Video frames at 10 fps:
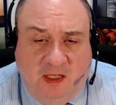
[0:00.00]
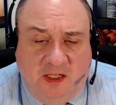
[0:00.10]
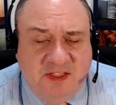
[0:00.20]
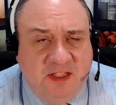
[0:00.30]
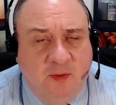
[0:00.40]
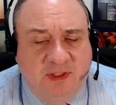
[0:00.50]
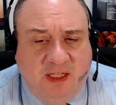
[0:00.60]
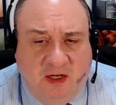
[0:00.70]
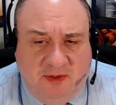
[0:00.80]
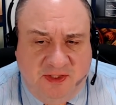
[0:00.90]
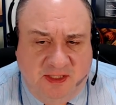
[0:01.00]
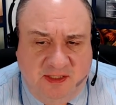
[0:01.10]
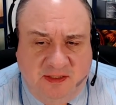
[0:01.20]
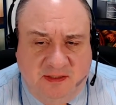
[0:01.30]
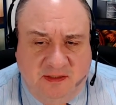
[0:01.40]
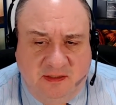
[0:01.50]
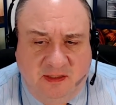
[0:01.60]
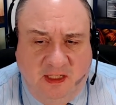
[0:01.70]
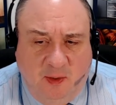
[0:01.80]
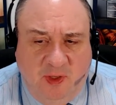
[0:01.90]
I'll start with the currencies.
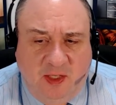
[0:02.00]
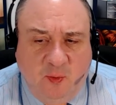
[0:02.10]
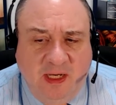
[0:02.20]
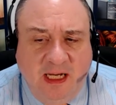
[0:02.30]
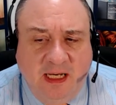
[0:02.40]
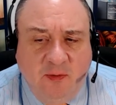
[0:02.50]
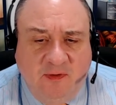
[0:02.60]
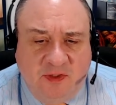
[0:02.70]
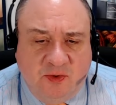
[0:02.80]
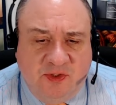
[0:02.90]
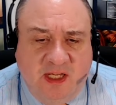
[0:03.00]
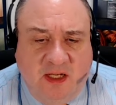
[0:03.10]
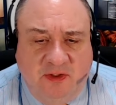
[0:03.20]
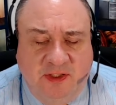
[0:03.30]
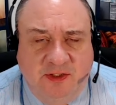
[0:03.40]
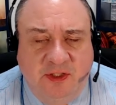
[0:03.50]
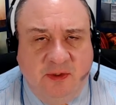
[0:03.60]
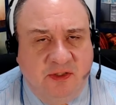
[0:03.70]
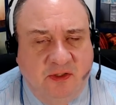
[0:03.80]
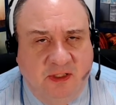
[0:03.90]
We had weekly key reversals down in
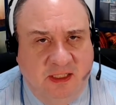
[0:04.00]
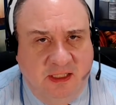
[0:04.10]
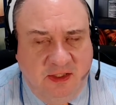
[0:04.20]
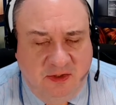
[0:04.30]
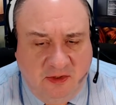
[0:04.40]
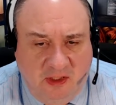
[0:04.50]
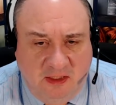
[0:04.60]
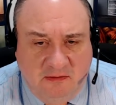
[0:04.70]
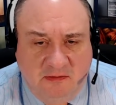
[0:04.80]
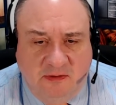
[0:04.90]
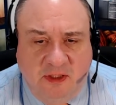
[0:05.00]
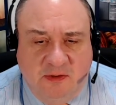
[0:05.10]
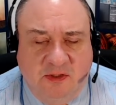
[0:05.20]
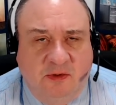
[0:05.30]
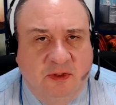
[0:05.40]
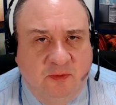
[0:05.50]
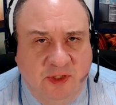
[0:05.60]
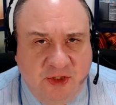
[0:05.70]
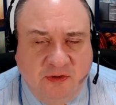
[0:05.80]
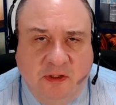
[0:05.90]
US dollar Canadian dollar, US dollar
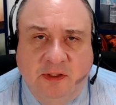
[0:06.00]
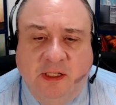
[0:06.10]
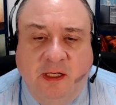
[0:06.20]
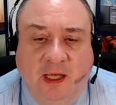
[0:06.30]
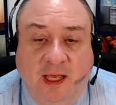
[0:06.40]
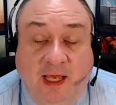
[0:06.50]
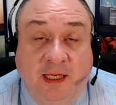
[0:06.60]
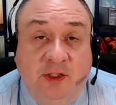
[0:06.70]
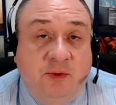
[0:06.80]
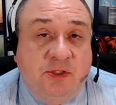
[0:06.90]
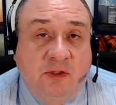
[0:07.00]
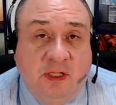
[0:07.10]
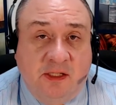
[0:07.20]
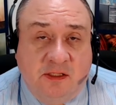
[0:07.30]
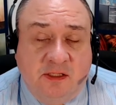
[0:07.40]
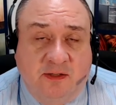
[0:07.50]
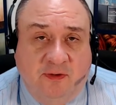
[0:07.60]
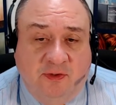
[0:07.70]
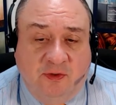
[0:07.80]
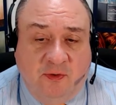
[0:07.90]
Norwegian kroner, and US dollar against the South
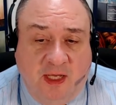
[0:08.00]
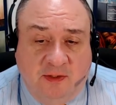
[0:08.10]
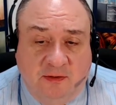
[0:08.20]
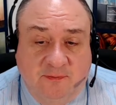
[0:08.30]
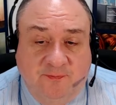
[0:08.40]
African rand.